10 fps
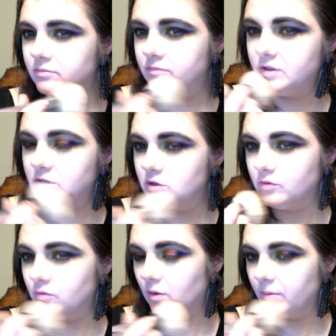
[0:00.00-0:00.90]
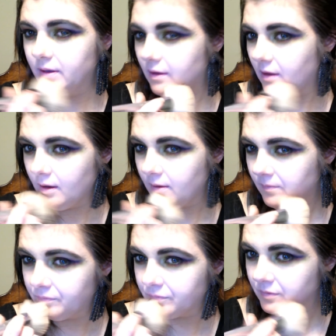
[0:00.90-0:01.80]
Physician Formula
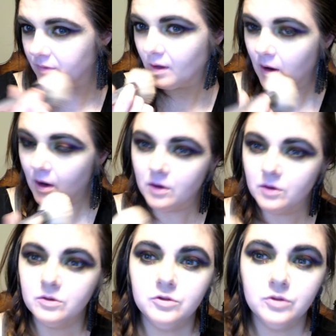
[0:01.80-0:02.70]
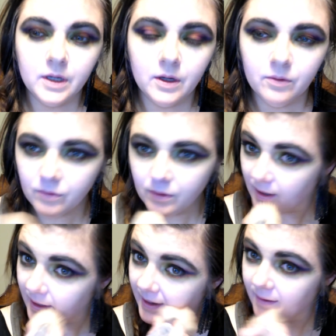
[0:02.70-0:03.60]
trio that I
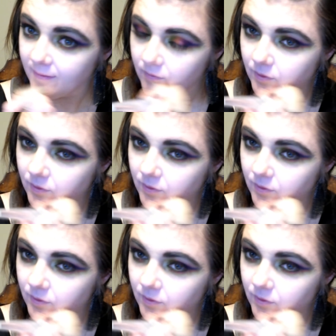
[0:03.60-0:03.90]
have.